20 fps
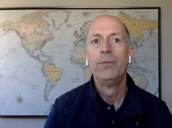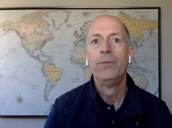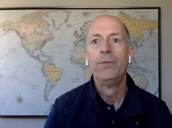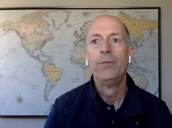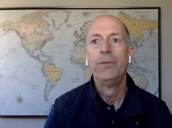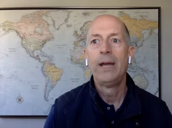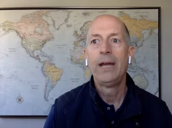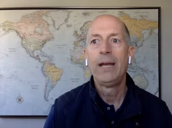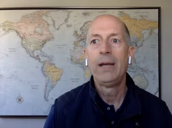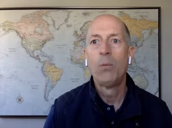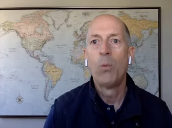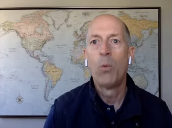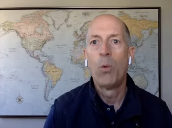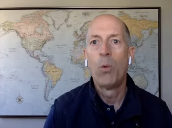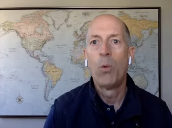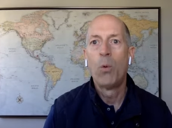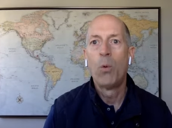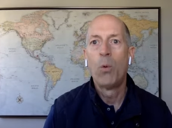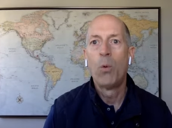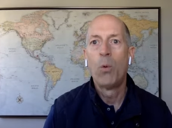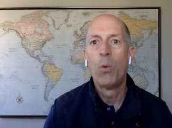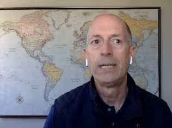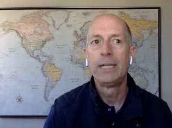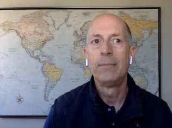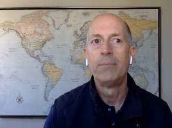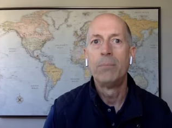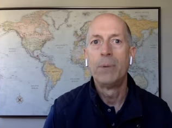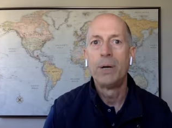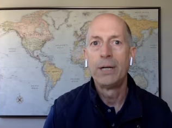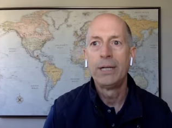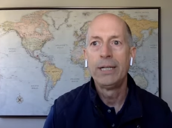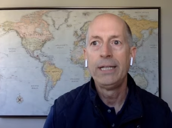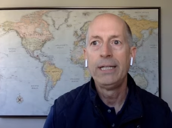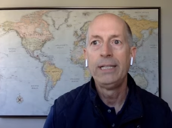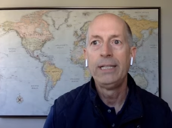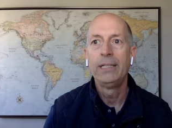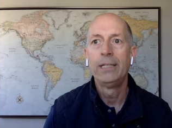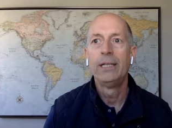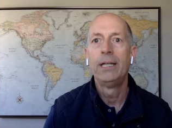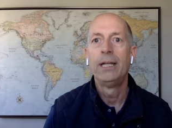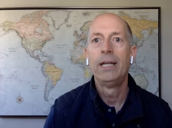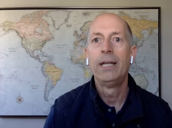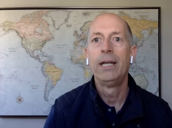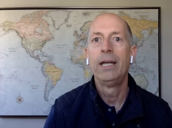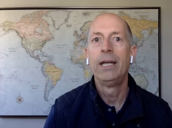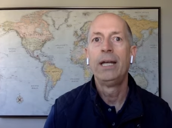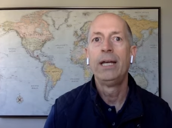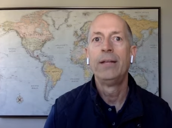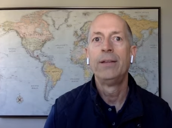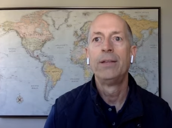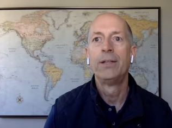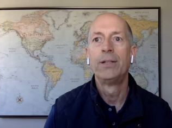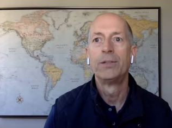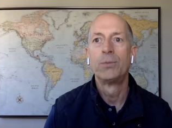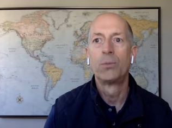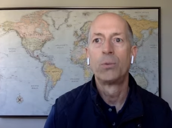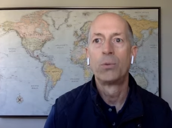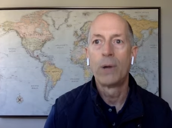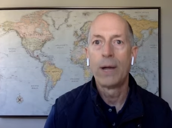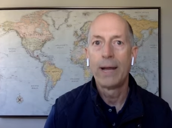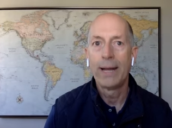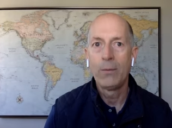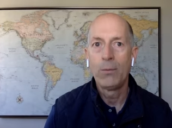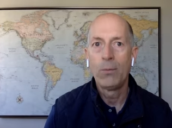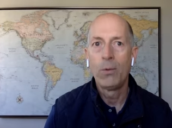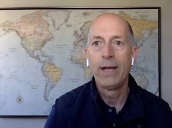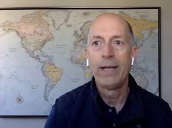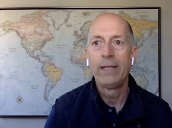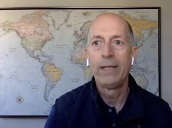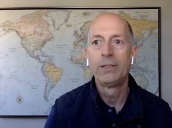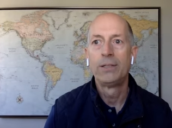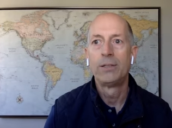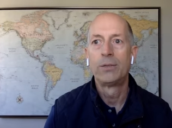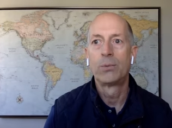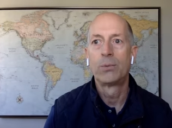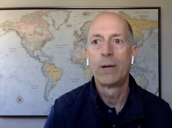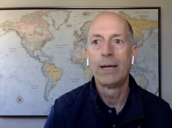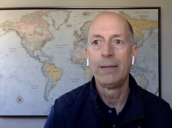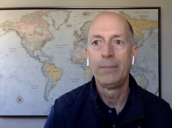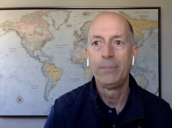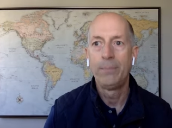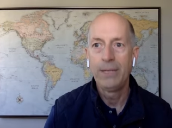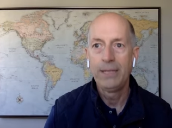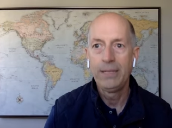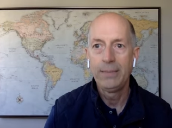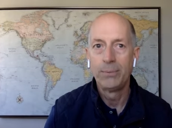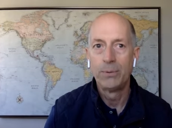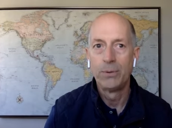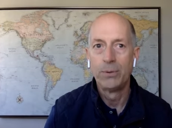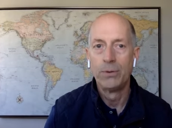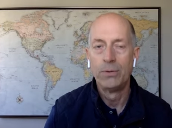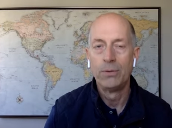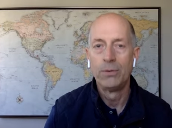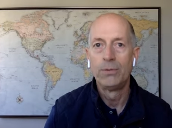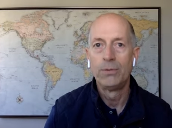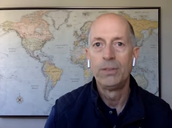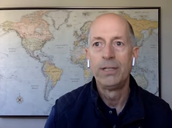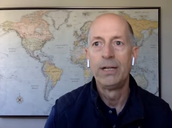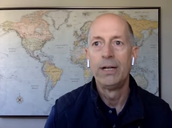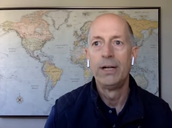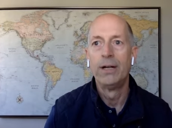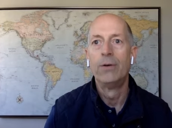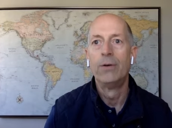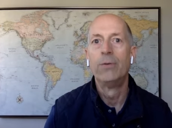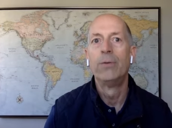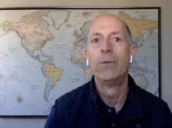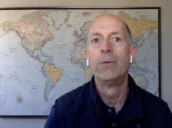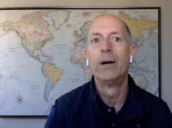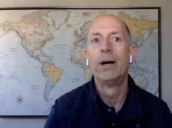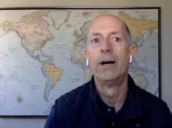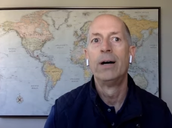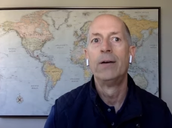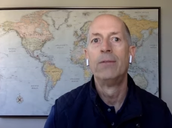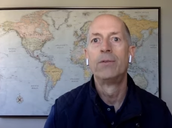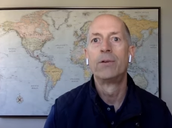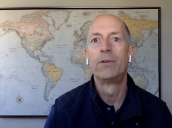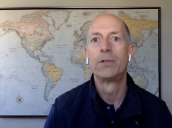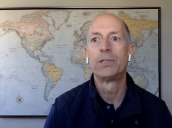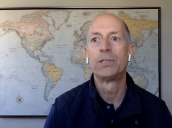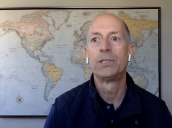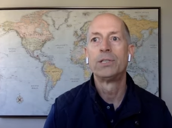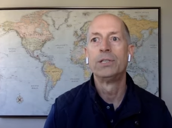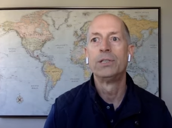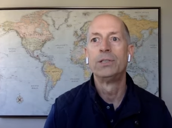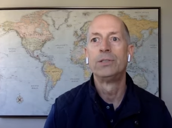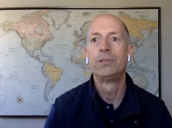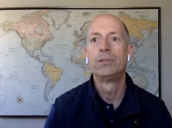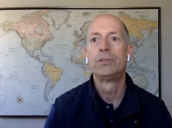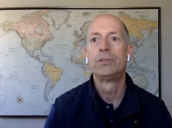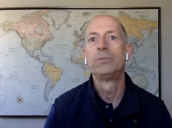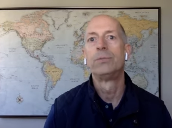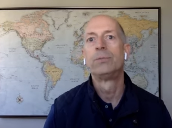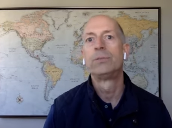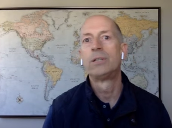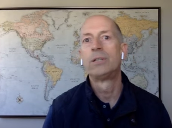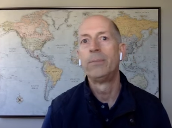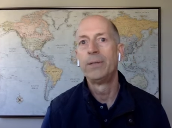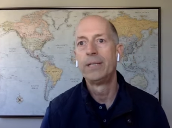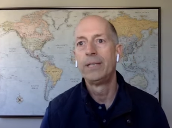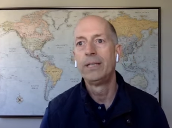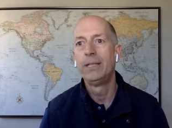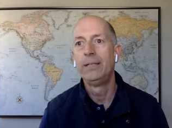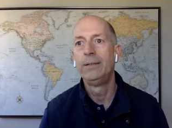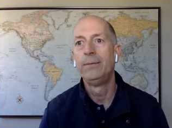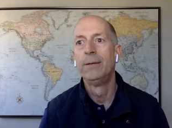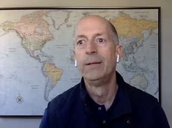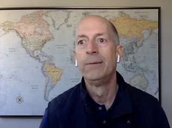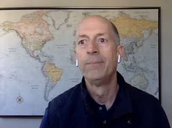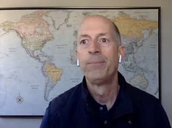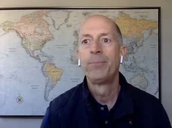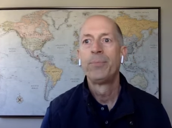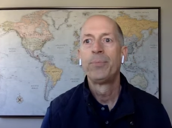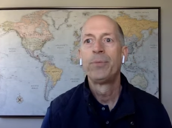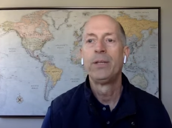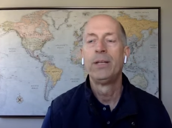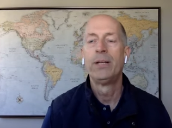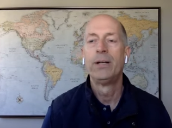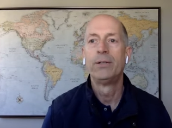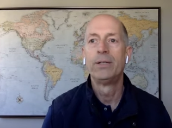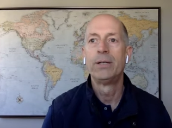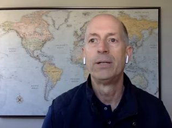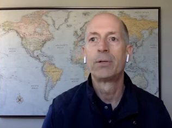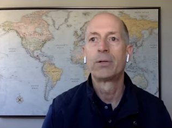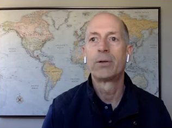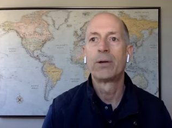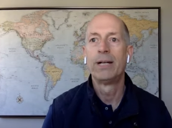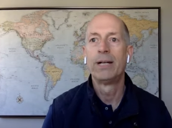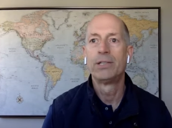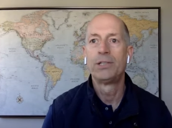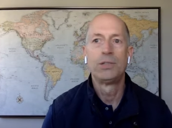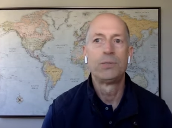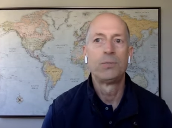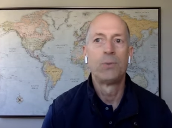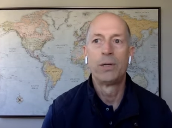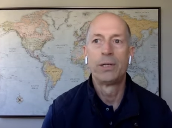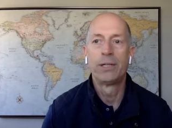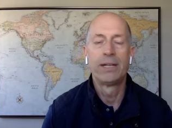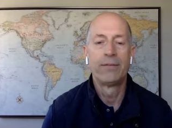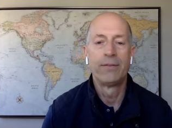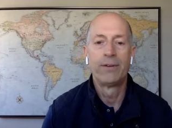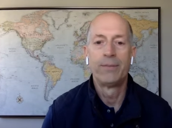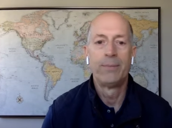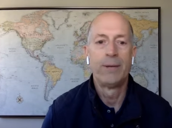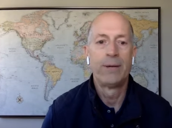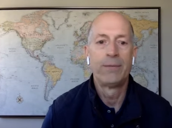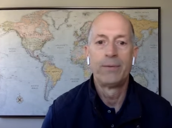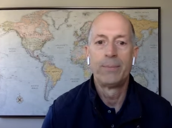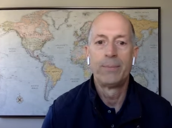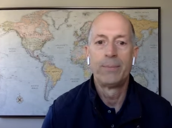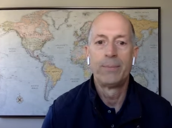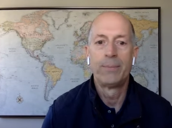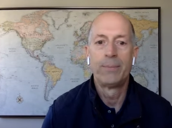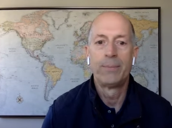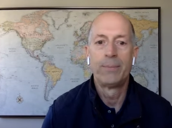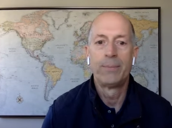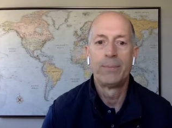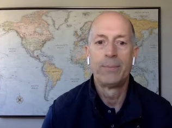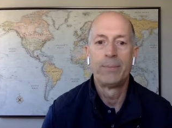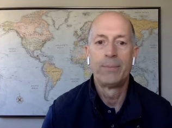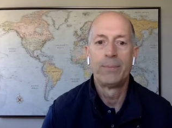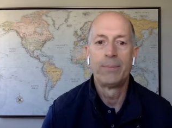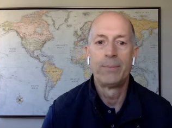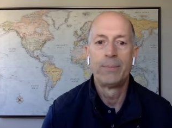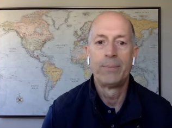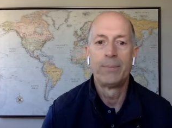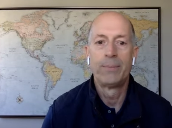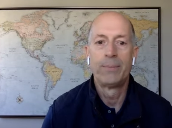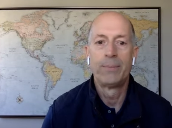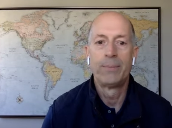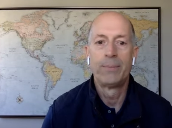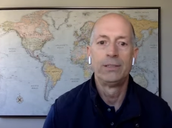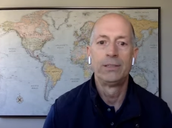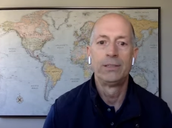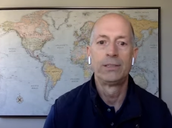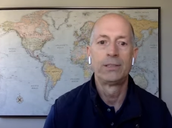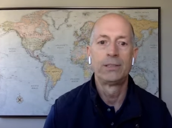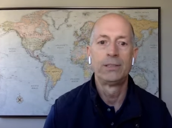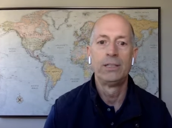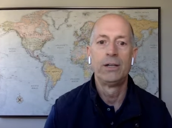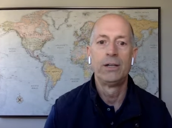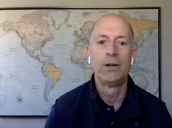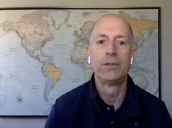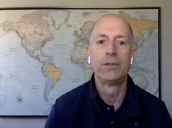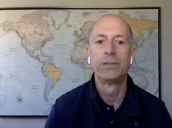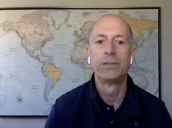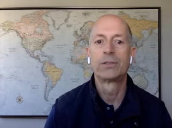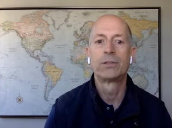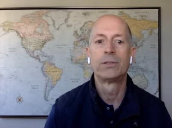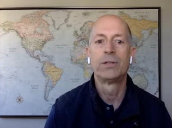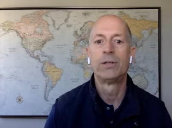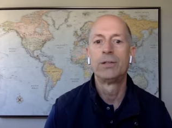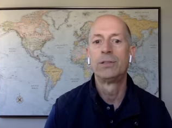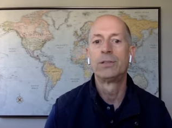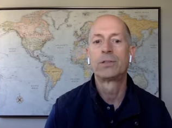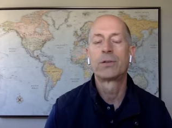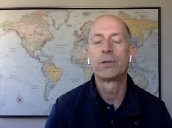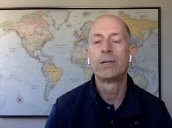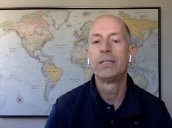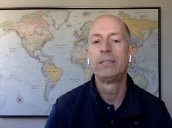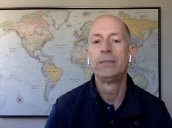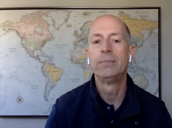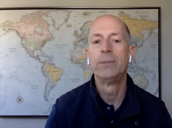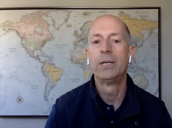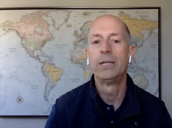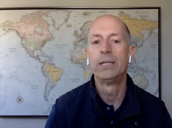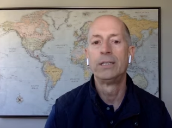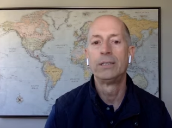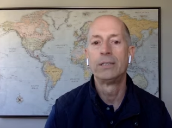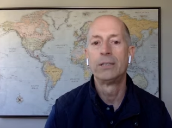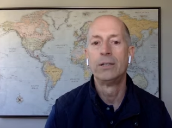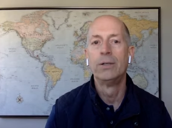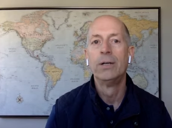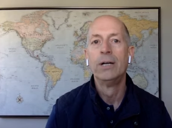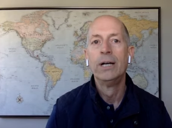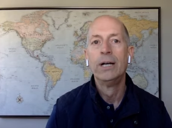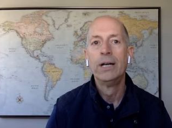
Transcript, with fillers: they want to get money in the right way to the right people, you know, uh, versus some of the you know democrats just wanting to give everybody money in every state and just you know all this all this crazy money so